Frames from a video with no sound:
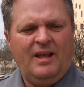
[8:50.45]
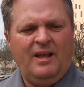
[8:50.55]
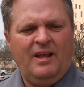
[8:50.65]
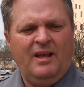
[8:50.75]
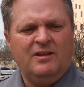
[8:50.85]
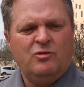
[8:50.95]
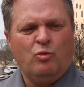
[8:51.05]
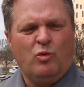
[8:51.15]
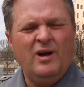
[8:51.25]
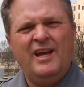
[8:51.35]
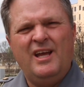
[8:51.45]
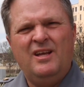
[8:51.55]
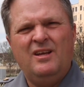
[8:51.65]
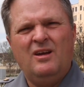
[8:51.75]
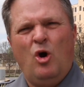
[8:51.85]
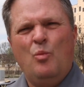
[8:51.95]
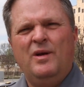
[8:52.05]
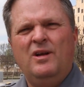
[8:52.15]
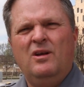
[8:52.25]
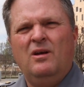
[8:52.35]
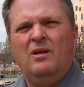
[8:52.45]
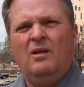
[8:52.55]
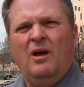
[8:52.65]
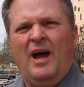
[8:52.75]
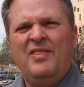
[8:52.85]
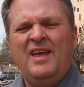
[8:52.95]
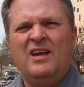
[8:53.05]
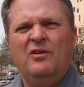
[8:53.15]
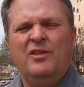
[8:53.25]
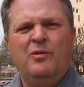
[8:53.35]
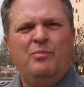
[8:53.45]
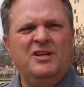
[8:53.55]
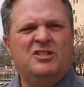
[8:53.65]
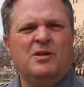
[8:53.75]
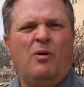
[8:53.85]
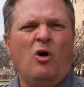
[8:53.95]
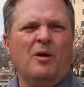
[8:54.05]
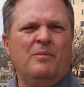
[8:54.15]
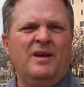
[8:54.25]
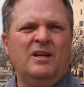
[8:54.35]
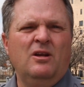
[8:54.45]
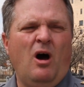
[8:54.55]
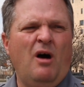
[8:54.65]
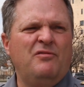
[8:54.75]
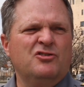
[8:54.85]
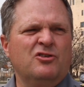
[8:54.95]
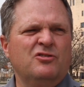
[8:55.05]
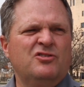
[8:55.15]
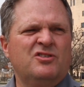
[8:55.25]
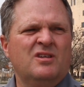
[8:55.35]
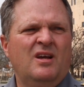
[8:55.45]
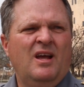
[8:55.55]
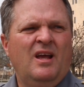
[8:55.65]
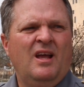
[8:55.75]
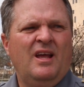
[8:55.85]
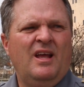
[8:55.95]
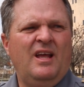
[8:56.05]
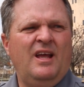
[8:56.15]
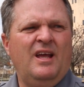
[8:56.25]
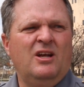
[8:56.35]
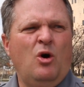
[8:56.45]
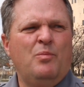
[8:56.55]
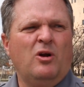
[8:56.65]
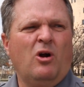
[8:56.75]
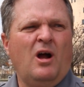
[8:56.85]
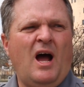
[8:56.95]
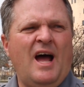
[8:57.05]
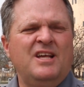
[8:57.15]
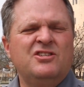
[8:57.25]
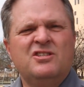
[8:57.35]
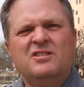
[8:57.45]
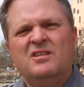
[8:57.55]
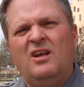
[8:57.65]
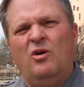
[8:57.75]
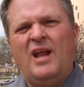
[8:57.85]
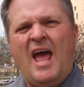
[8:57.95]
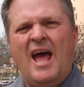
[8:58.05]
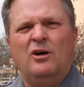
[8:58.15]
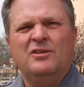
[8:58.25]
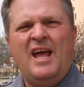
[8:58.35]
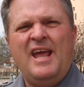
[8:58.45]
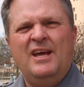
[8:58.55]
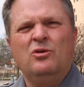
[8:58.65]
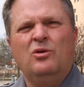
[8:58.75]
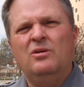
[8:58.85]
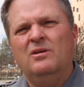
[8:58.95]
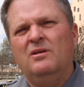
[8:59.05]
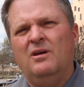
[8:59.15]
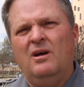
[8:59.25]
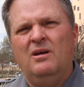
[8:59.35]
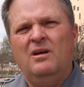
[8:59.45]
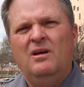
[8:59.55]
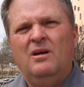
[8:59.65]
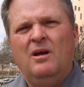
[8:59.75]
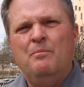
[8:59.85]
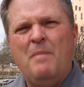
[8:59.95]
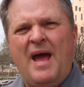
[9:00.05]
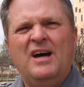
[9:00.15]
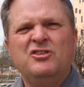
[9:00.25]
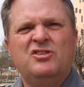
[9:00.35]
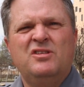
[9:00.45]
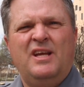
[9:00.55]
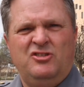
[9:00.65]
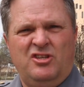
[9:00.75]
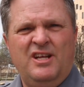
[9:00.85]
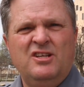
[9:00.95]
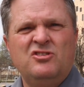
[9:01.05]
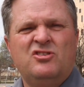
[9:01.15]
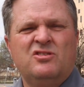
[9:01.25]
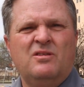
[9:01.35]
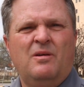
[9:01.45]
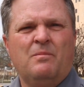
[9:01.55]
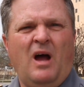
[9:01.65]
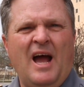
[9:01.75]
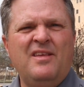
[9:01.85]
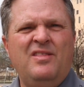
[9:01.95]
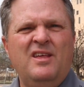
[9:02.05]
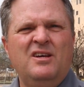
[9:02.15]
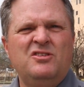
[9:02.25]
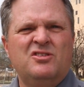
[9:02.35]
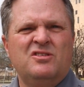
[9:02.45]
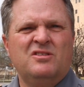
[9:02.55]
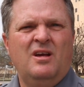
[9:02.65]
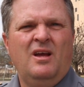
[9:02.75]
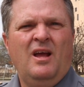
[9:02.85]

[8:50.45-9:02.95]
It really opened, I think, on the police department and officers, it opened our eyes on how to handle mass incidents like this.